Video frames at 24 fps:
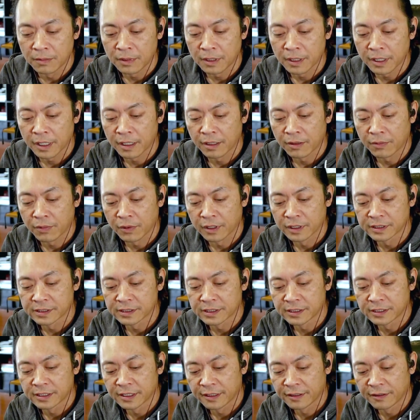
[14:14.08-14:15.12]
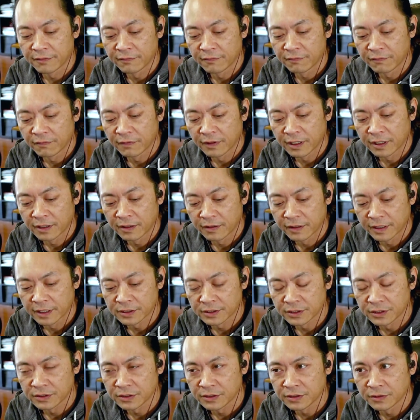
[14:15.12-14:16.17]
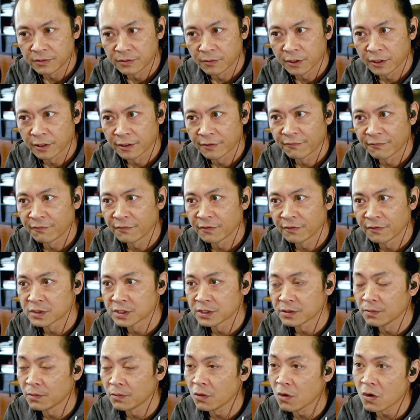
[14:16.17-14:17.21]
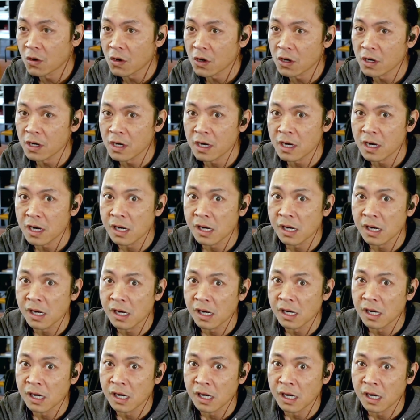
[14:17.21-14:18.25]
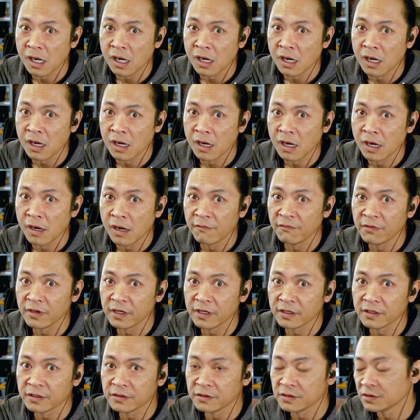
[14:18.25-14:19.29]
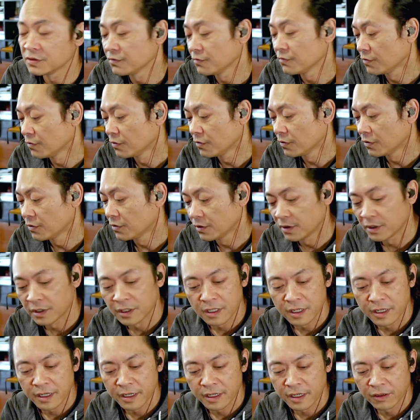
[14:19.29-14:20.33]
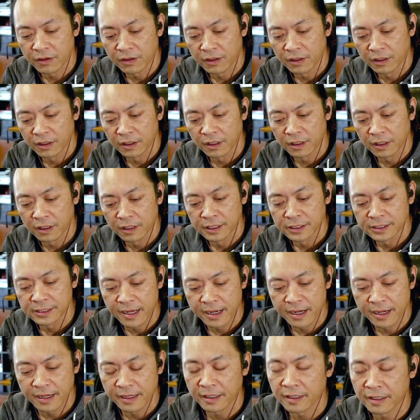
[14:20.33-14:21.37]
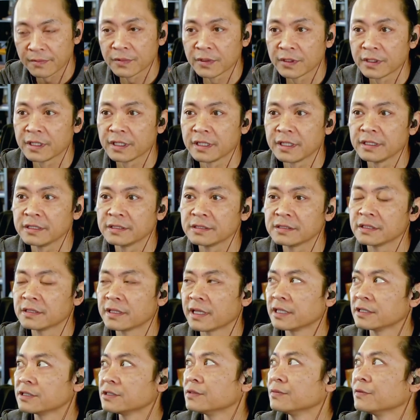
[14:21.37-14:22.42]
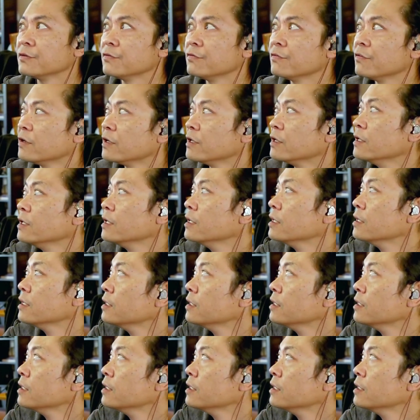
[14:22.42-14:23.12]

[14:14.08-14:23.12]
yeah, I'll probably see Dave later at 2, and we're going to film some more videos for our II community, so that should be fun.